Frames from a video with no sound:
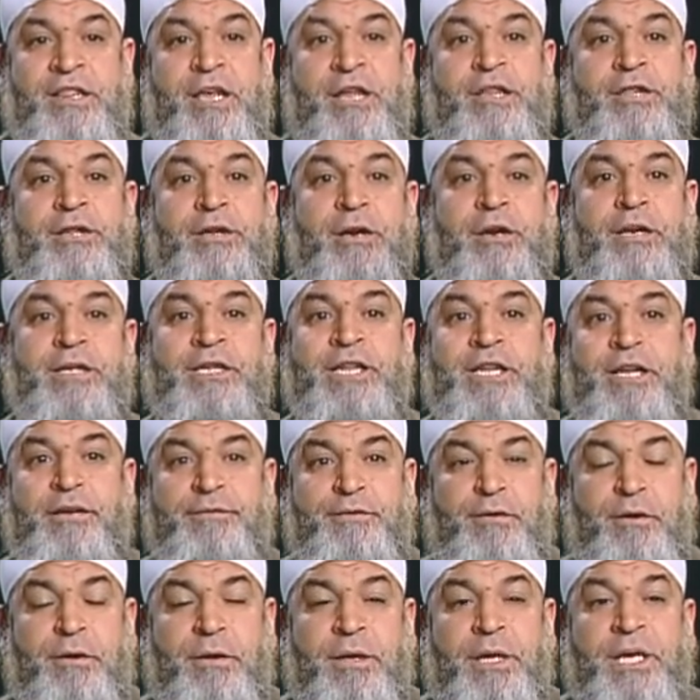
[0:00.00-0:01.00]
The third
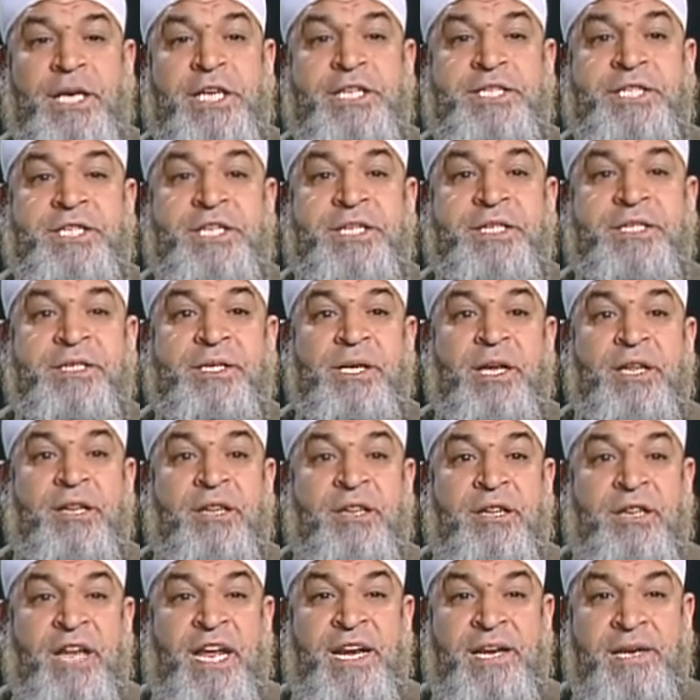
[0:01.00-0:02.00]
level, it is
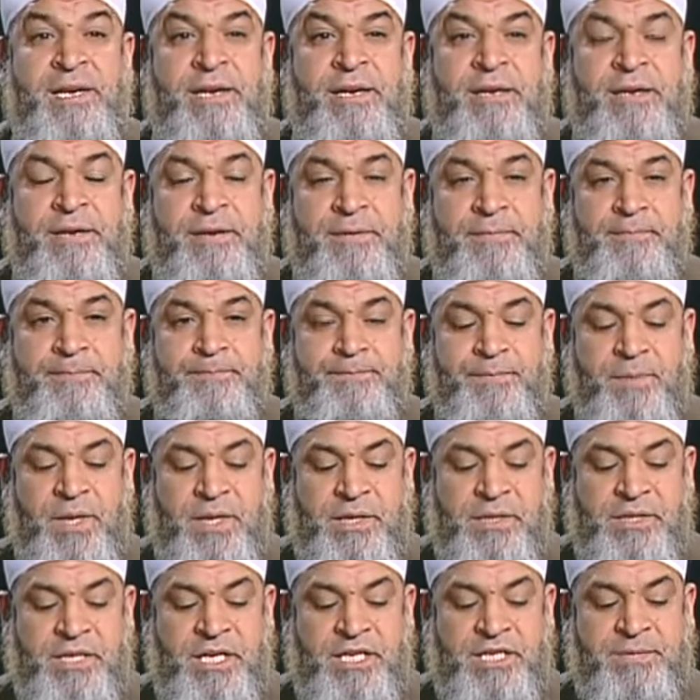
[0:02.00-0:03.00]
dhan,
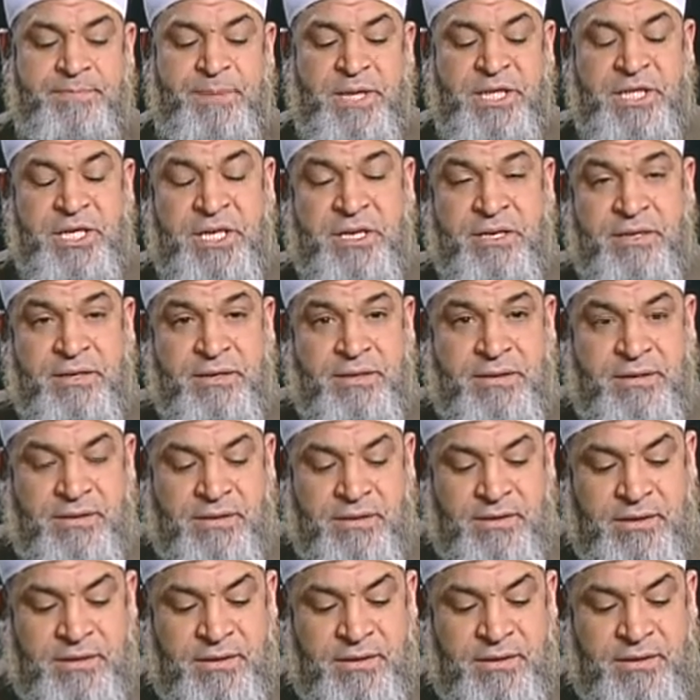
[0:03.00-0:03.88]
suspicion.